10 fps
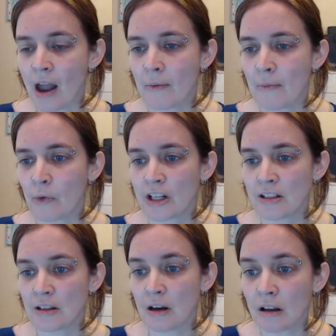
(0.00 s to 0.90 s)
where
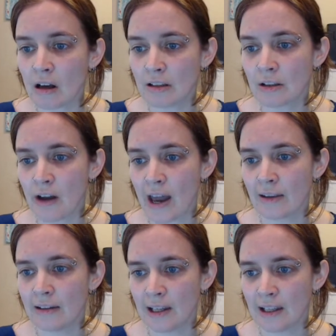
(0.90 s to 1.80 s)
Stull also
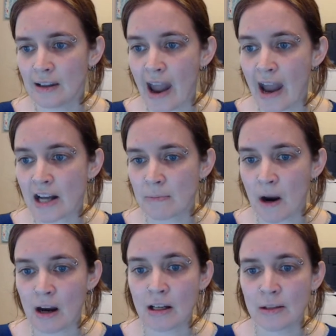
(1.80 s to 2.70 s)
had hatch
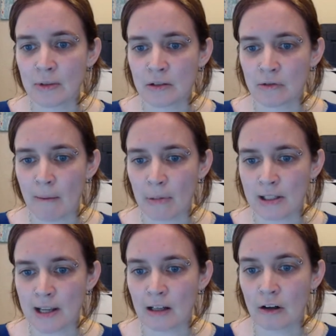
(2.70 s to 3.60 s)
marks, which
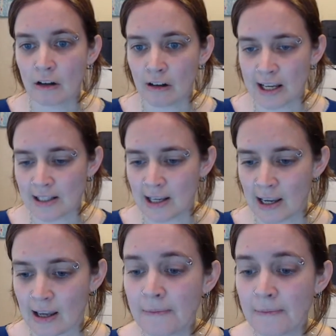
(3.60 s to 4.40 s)
represent crazing.